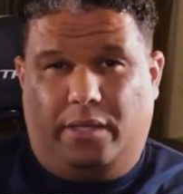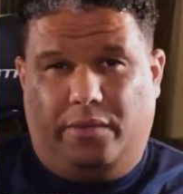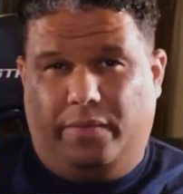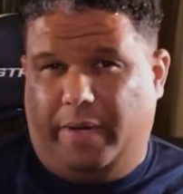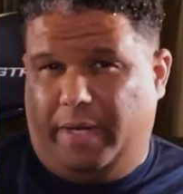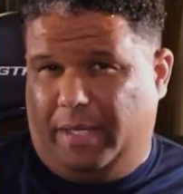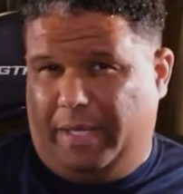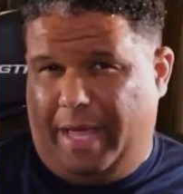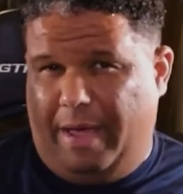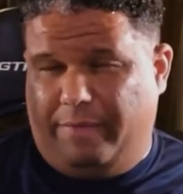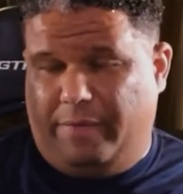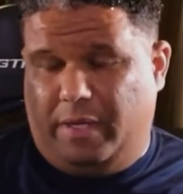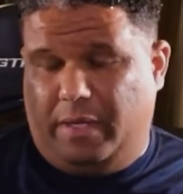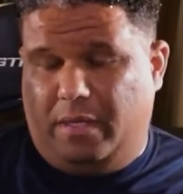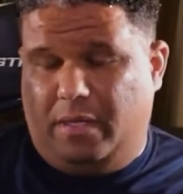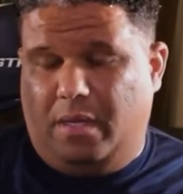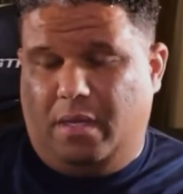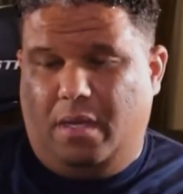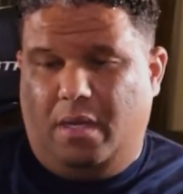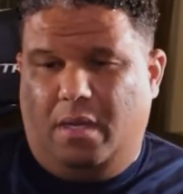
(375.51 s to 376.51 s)
311
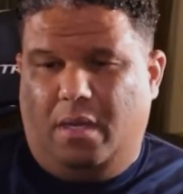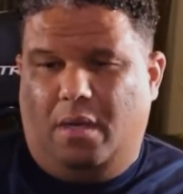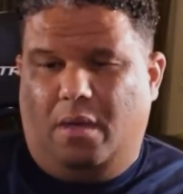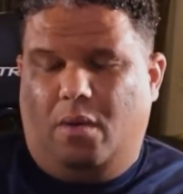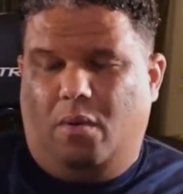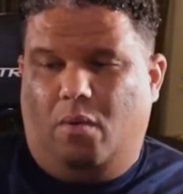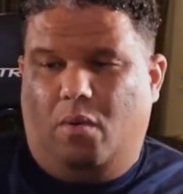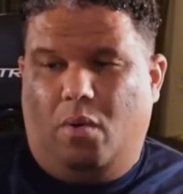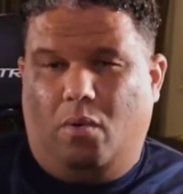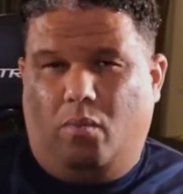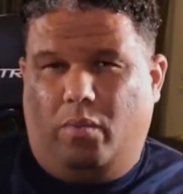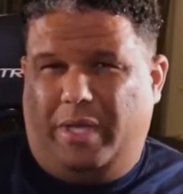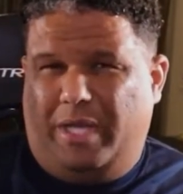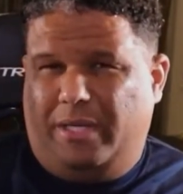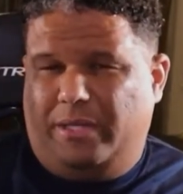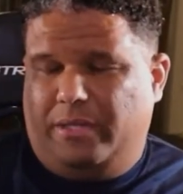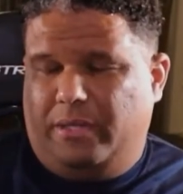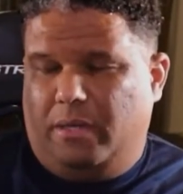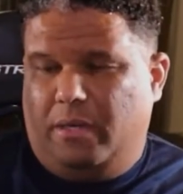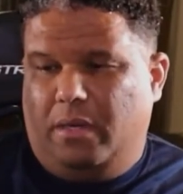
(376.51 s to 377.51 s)
or
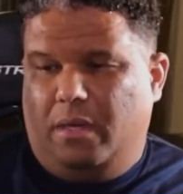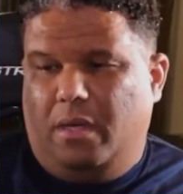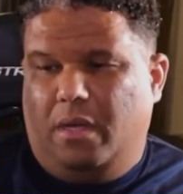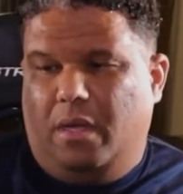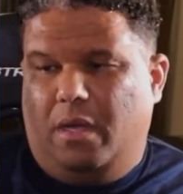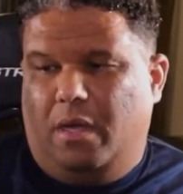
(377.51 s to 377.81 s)
Weezer.